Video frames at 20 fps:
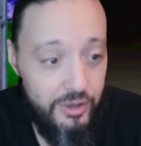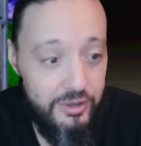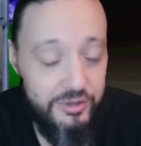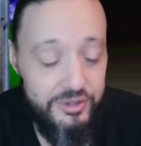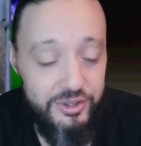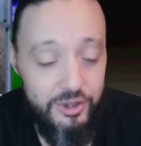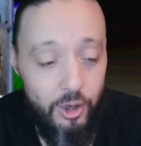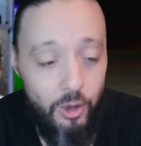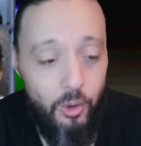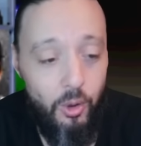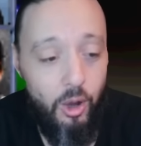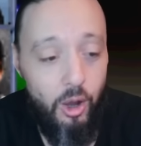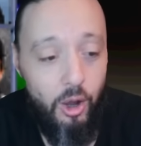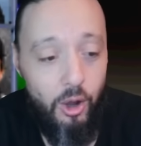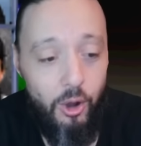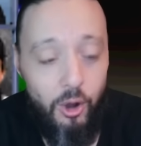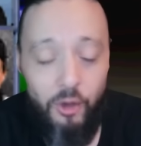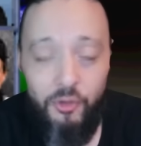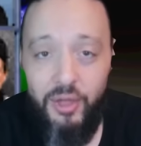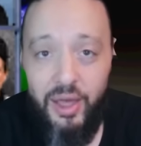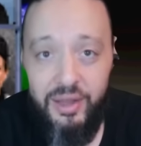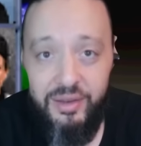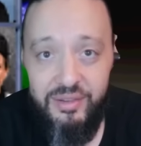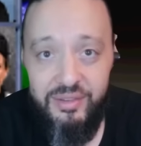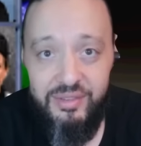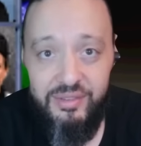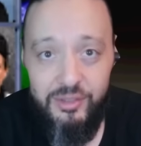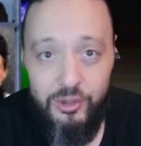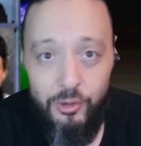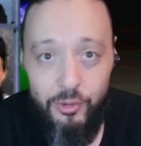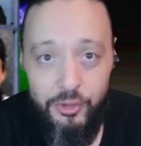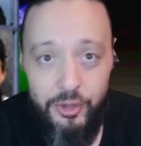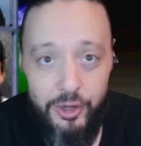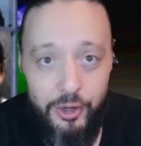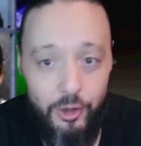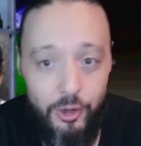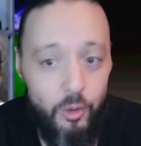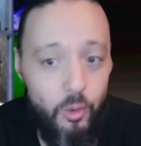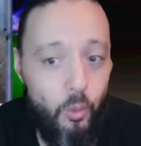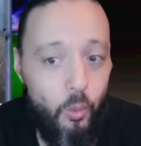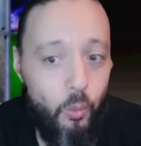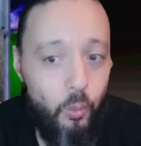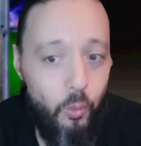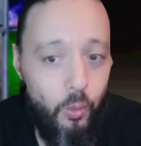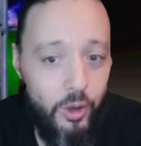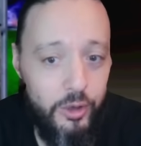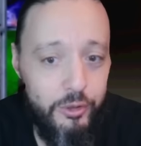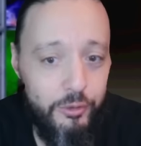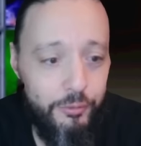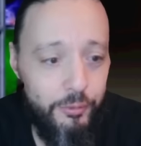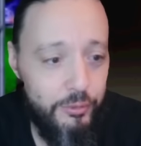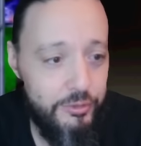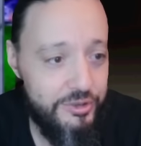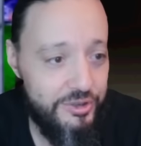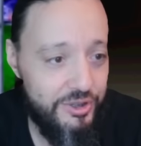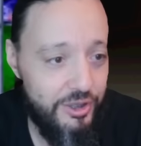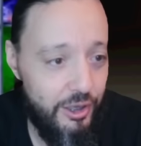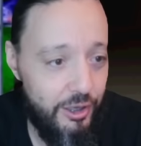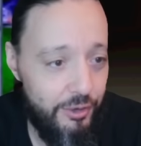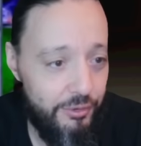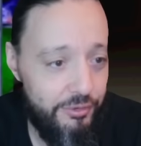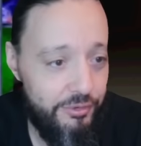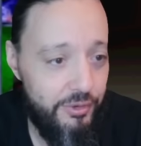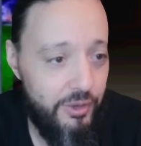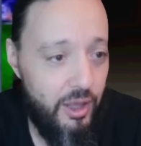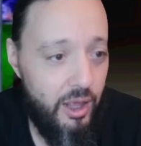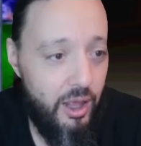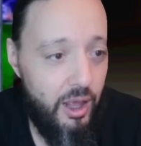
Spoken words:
So all that is still there. Wonderful stuff.